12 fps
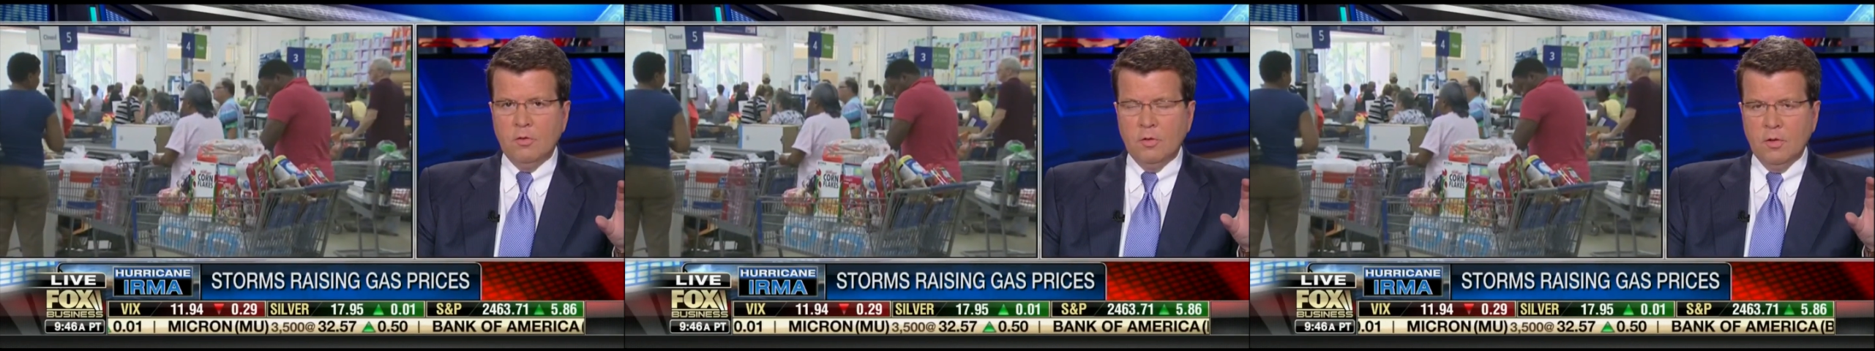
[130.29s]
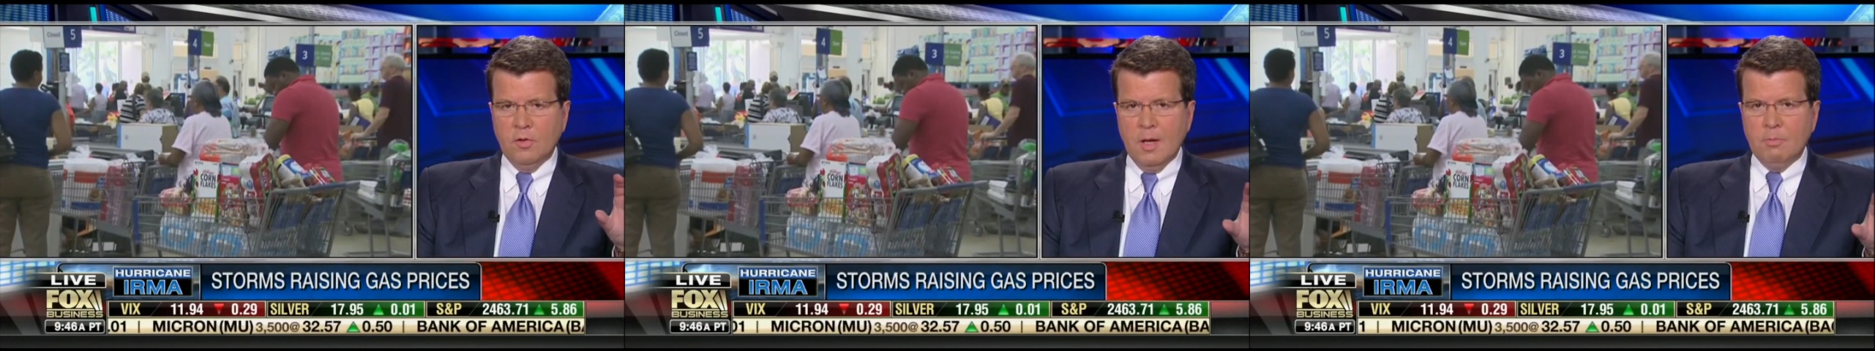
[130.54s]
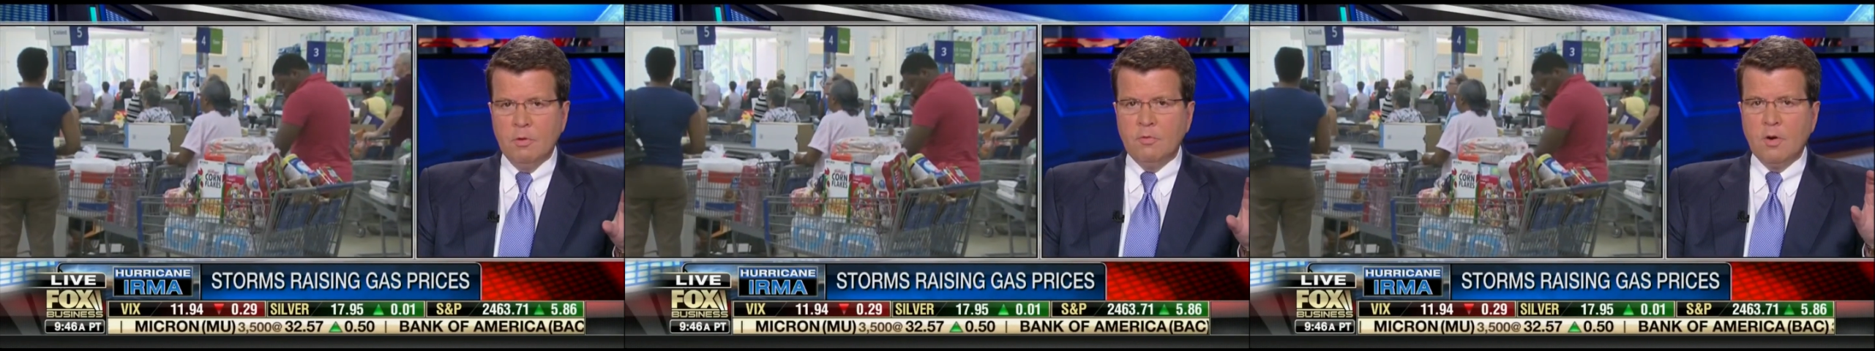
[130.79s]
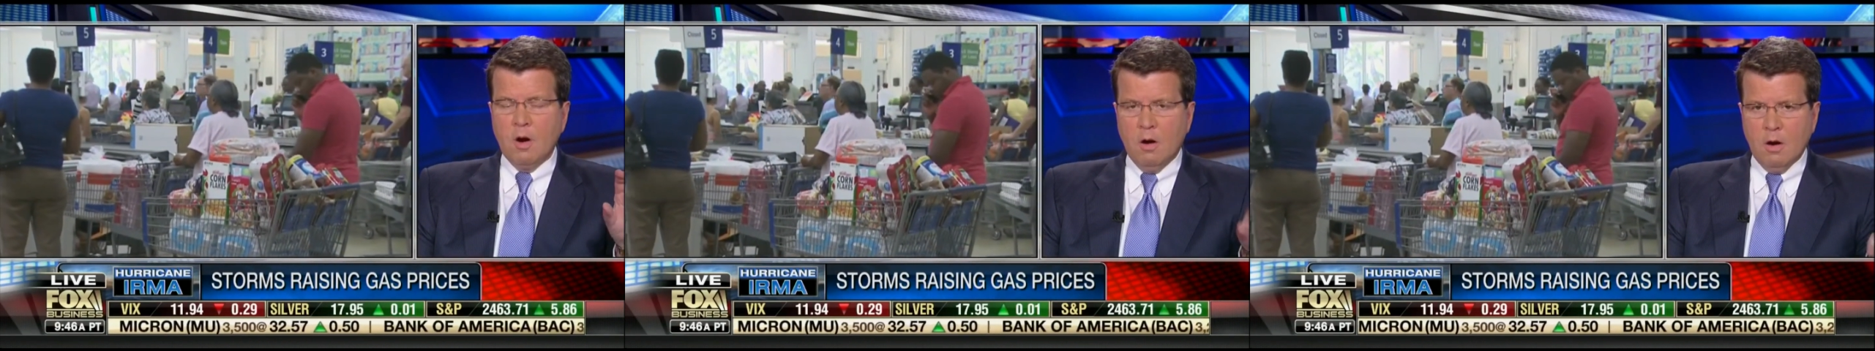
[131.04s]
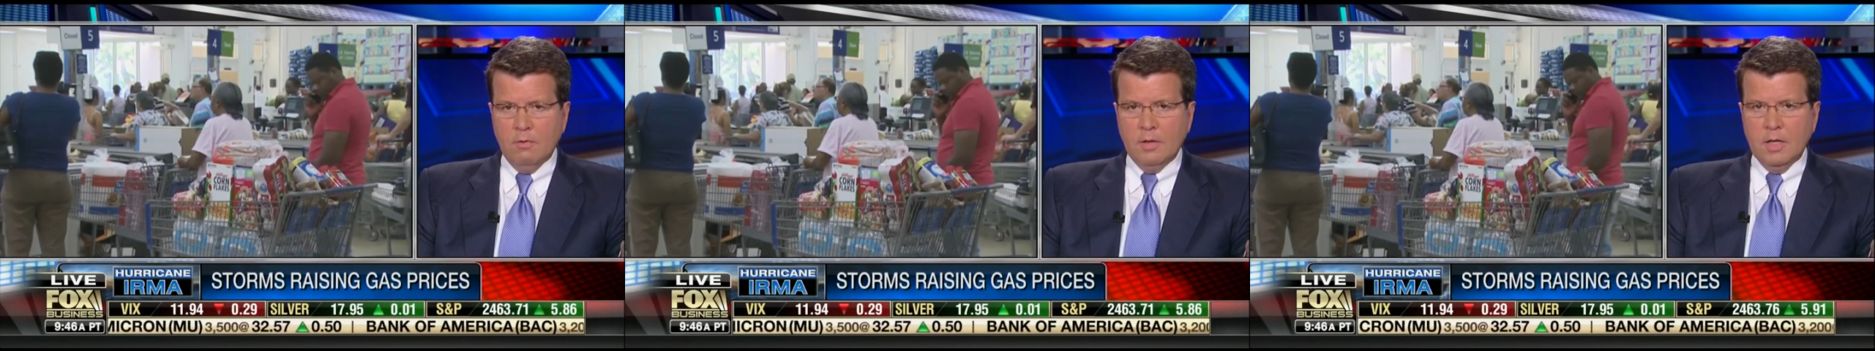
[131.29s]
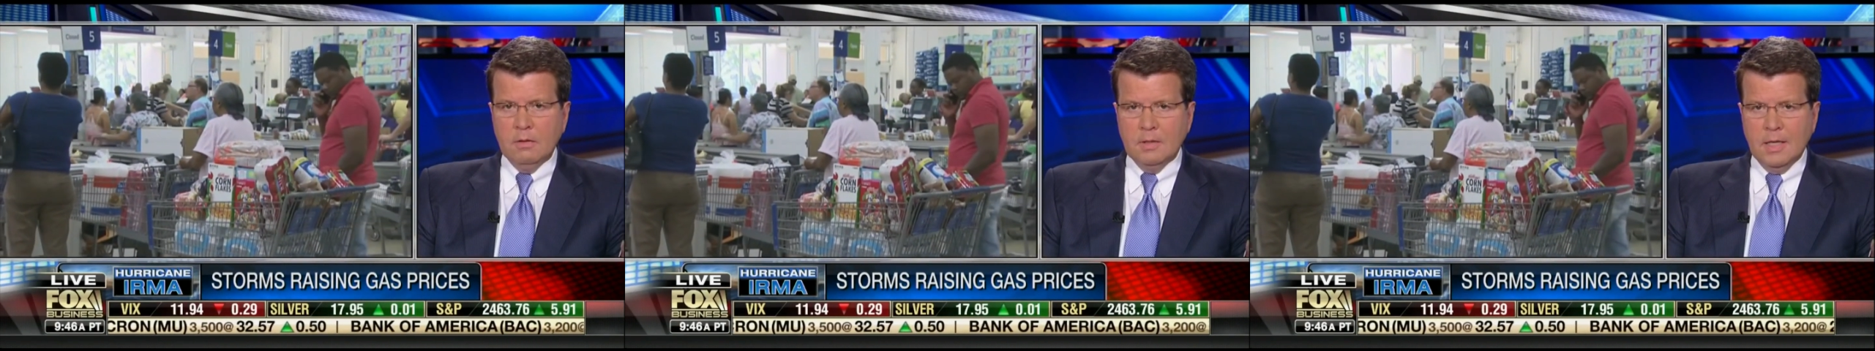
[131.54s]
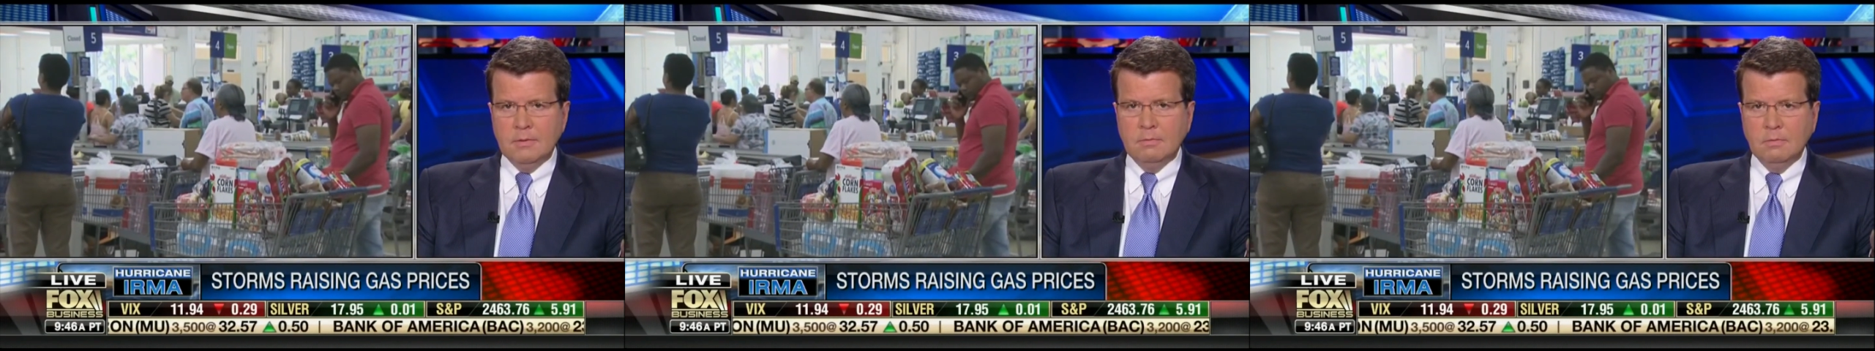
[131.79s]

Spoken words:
for example, for Harvey, right?